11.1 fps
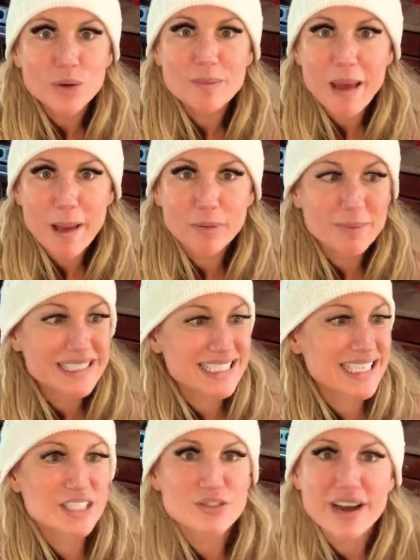We're in peppermint
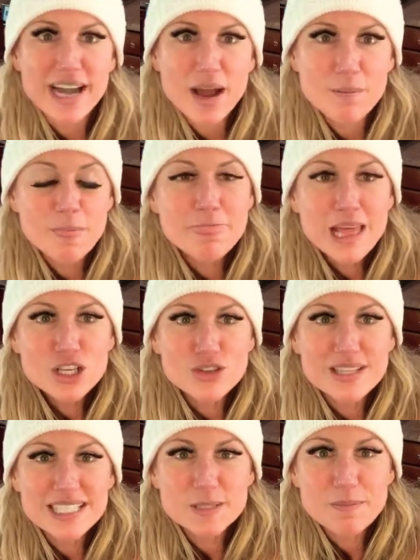season right now. So
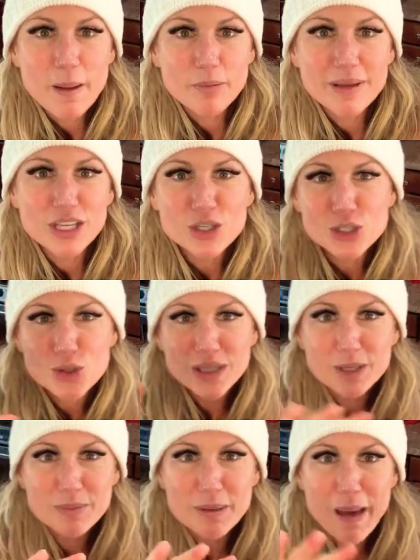this is peppermint. You could do a
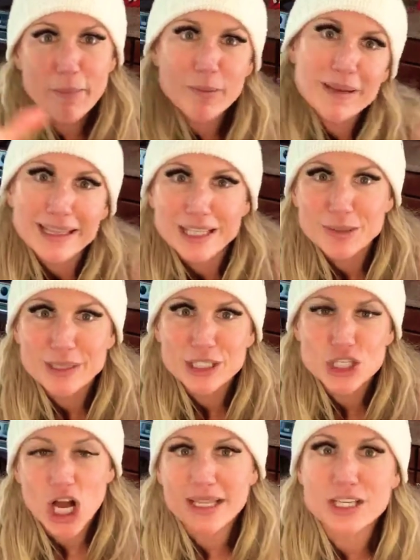little bit of peppermint, a little bit of
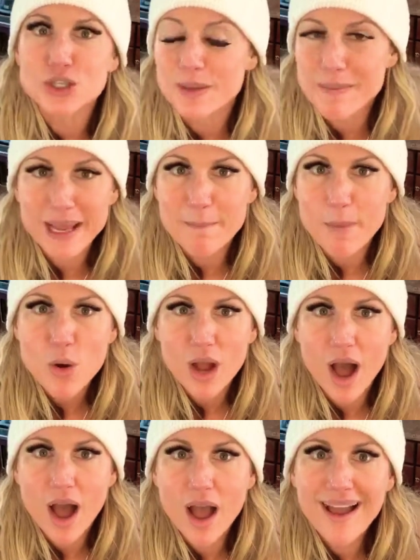chocolate, and you can make a
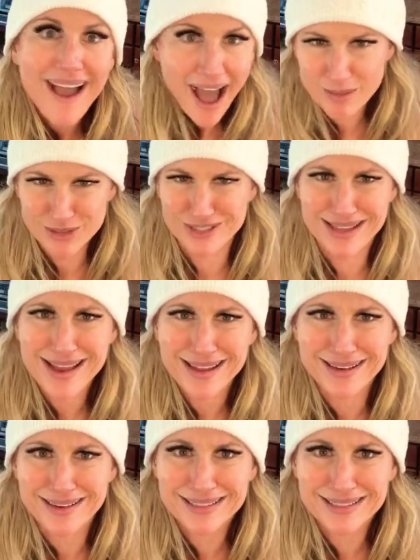mocha. I'm just saying.